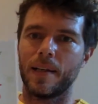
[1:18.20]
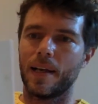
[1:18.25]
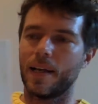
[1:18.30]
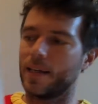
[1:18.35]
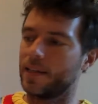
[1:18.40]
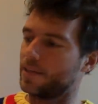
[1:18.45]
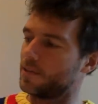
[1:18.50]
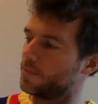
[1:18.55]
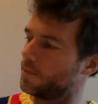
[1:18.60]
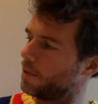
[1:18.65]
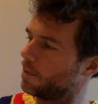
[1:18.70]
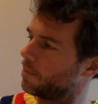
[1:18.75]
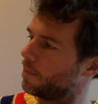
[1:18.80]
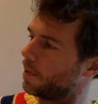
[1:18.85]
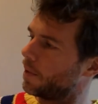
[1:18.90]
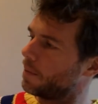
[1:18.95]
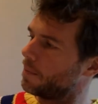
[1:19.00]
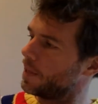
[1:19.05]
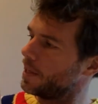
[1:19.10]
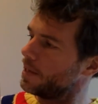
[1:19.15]
And it's written
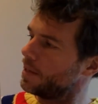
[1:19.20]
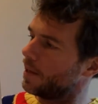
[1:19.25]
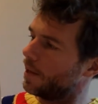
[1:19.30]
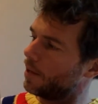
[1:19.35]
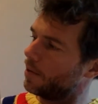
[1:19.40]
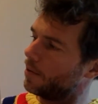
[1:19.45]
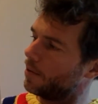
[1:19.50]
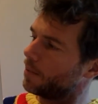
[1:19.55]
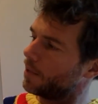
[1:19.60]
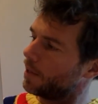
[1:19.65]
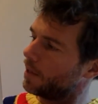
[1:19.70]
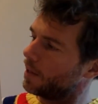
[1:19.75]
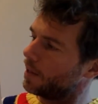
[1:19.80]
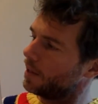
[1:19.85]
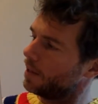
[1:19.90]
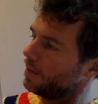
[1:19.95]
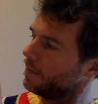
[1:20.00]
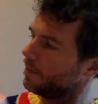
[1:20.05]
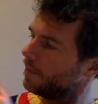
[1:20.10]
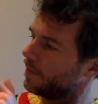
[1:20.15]
by me, Eoin
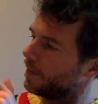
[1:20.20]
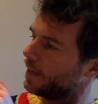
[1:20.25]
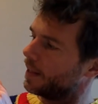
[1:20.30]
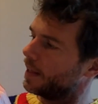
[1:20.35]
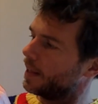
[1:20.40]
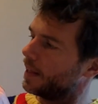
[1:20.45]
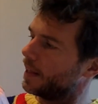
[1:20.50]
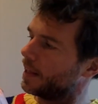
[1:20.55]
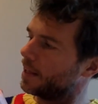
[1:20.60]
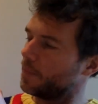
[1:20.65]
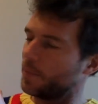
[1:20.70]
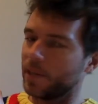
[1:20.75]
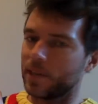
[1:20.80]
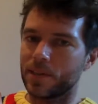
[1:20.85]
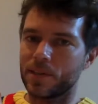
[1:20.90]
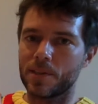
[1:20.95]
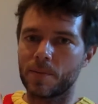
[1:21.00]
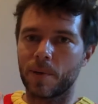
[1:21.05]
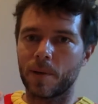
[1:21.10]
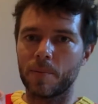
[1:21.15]
McLaughlin, and the
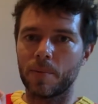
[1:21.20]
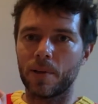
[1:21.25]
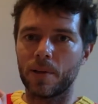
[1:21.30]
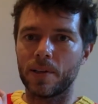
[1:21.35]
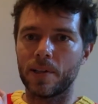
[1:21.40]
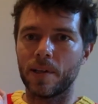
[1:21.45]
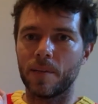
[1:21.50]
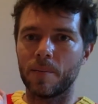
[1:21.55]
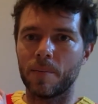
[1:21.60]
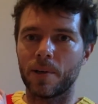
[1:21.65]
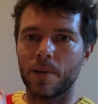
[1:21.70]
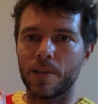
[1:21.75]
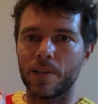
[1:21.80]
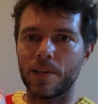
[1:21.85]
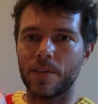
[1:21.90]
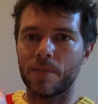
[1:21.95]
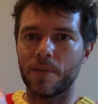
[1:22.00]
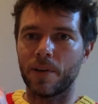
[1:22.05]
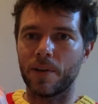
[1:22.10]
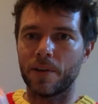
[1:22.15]
pictures are by Polly Dunbar.
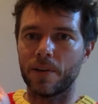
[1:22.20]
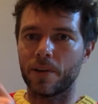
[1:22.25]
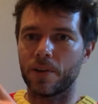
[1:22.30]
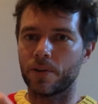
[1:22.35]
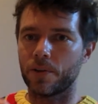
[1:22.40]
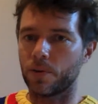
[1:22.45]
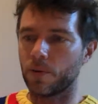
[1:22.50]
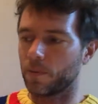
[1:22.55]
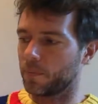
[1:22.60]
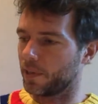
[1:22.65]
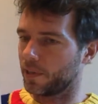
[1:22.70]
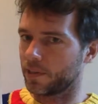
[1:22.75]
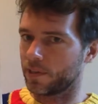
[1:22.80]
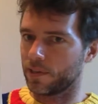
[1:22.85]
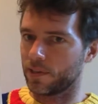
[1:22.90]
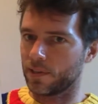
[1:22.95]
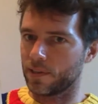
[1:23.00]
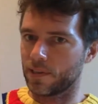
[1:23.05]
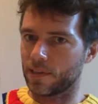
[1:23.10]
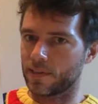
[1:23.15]
She's very good at drawing
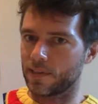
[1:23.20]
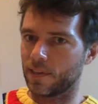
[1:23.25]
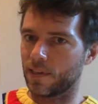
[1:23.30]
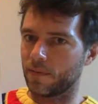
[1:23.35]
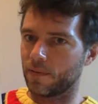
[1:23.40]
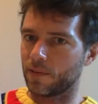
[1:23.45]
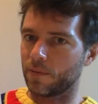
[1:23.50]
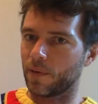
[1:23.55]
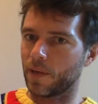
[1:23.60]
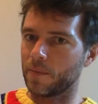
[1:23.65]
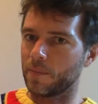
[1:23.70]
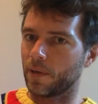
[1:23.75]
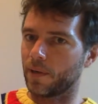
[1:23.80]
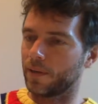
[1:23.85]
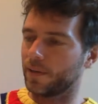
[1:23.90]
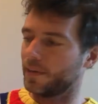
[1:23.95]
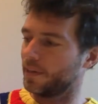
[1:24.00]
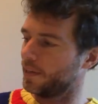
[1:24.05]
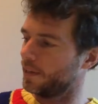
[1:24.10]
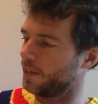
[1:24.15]
pictures. That's a lovely
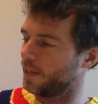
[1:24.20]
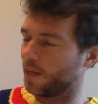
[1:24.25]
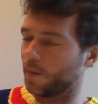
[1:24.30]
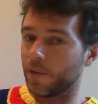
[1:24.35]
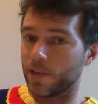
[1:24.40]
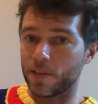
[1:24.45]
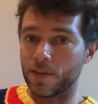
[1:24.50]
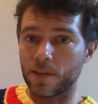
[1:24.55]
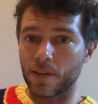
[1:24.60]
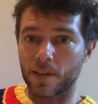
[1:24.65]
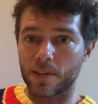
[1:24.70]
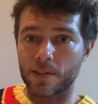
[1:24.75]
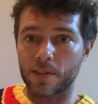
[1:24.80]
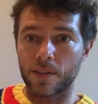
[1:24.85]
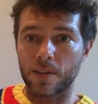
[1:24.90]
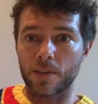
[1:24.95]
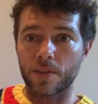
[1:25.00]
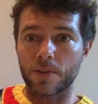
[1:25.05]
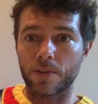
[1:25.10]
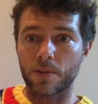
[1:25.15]
rainbow. I bet you guys
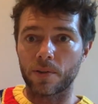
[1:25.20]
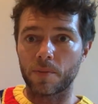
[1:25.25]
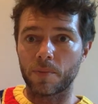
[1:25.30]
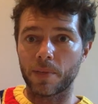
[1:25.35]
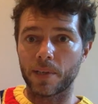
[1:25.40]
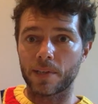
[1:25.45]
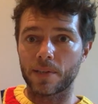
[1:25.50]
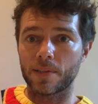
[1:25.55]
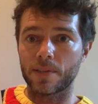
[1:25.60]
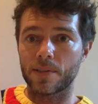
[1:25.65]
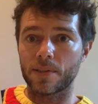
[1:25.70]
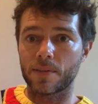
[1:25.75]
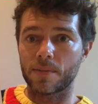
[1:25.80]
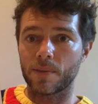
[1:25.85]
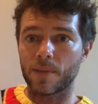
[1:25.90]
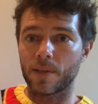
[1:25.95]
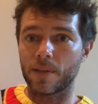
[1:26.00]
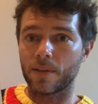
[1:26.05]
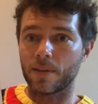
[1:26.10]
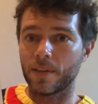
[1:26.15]
are good at drawing pictures as
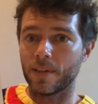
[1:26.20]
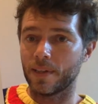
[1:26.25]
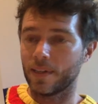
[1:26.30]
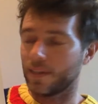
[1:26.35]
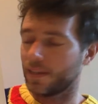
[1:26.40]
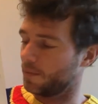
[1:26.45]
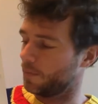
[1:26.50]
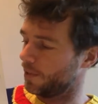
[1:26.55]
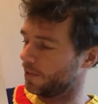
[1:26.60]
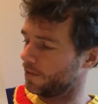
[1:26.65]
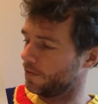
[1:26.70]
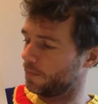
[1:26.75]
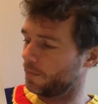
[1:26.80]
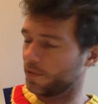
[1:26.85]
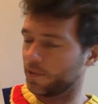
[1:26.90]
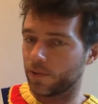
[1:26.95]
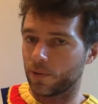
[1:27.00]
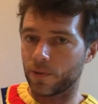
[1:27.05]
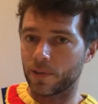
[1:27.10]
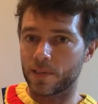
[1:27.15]
well. I bet you've
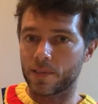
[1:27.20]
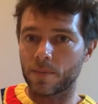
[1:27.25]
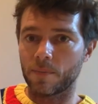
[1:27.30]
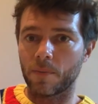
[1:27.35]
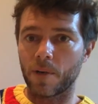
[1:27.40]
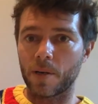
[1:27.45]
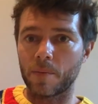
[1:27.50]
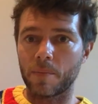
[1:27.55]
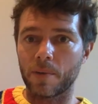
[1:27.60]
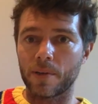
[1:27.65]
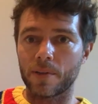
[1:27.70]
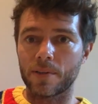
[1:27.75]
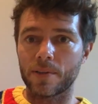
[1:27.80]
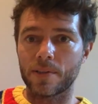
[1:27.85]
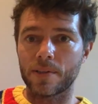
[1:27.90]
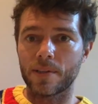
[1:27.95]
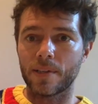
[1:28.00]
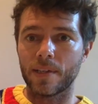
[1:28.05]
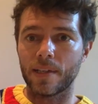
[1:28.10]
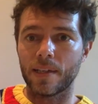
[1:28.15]
been drawing some
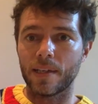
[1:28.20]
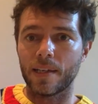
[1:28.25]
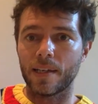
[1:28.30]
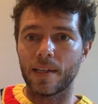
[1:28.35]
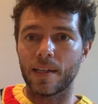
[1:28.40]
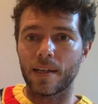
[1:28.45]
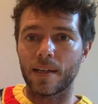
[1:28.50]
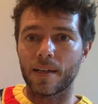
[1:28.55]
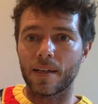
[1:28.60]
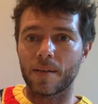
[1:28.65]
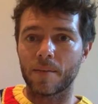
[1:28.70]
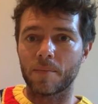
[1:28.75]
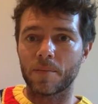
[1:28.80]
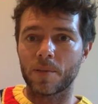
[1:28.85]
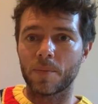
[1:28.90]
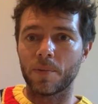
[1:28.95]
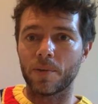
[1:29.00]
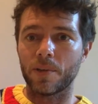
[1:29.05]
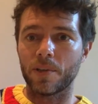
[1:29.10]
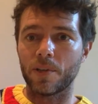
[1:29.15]
rainbows
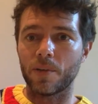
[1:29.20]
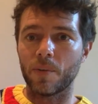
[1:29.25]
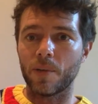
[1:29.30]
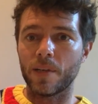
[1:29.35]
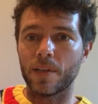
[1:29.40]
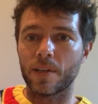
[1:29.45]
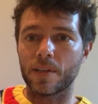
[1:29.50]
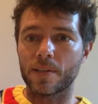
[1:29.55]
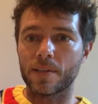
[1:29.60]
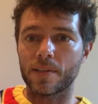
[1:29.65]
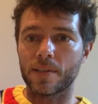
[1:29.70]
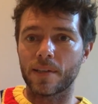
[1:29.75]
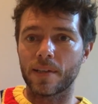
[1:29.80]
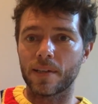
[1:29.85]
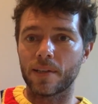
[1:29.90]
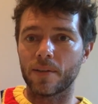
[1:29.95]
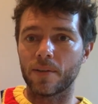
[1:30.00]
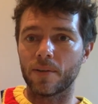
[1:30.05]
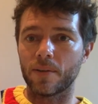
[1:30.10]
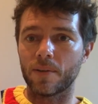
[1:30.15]
to put in your windows in
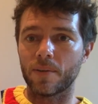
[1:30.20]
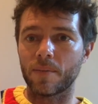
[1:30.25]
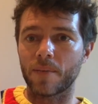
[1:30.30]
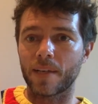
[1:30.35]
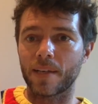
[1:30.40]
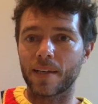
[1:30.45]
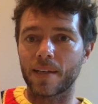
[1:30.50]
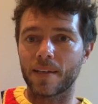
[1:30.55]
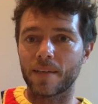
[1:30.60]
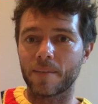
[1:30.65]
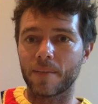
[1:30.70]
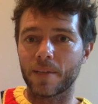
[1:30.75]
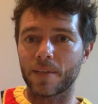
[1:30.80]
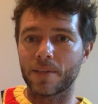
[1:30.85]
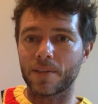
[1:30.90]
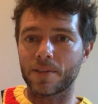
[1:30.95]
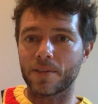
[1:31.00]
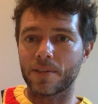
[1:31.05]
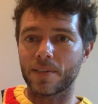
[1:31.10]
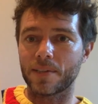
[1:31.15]
Donegal and make your
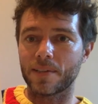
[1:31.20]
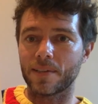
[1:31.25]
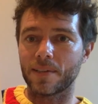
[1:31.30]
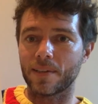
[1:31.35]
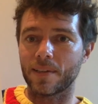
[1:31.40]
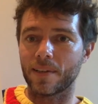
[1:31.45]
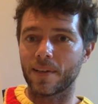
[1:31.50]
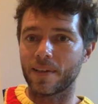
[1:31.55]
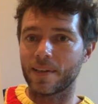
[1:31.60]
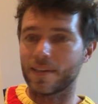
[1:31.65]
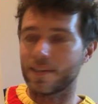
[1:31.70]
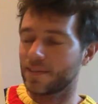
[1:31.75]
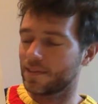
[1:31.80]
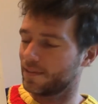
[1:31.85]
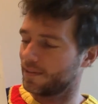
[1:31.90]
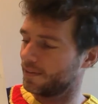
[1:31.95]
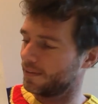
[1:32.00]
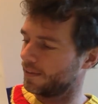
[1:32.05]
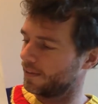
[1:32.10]
streets look nice.